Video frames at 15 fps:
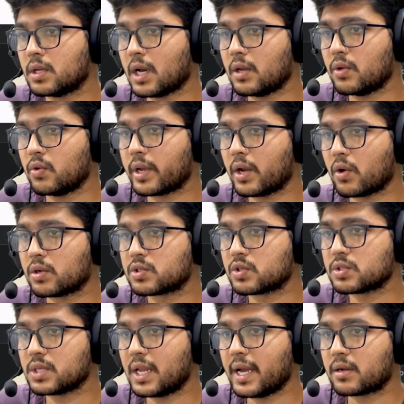Yeah, you can
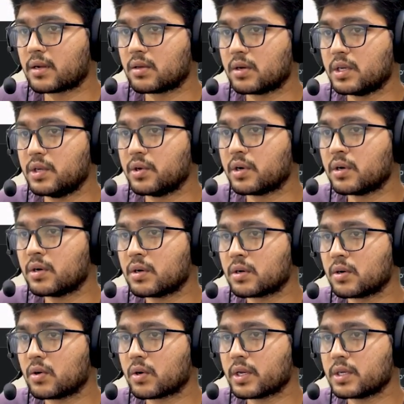also select the year.
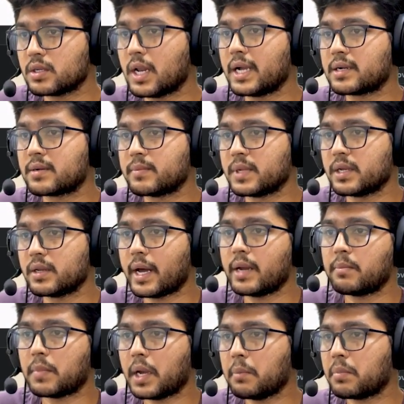Okay, let me
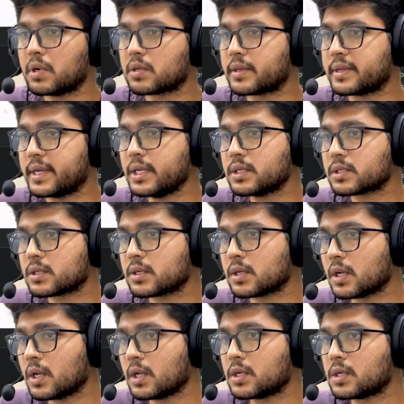write my birth date,
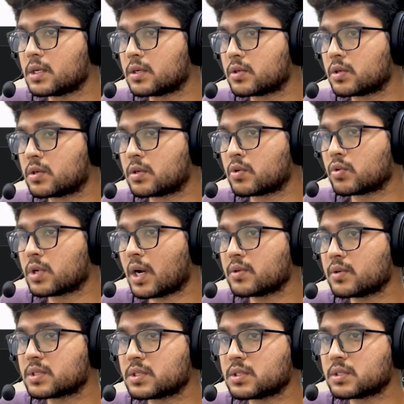
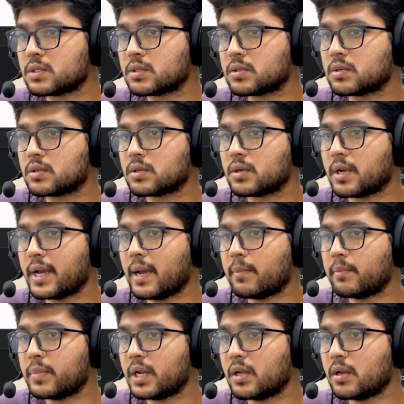2000
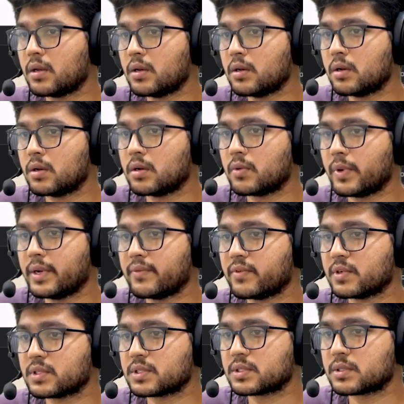April
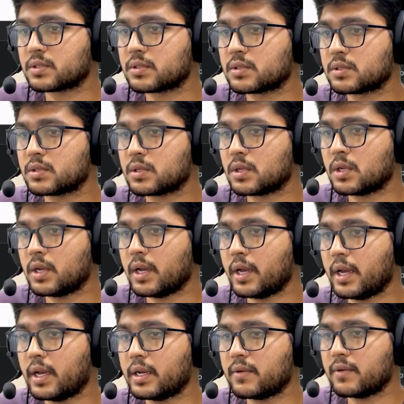21st.
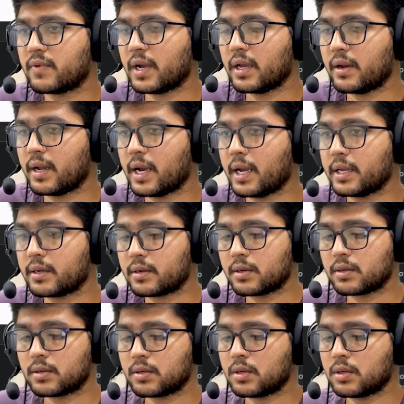And if I write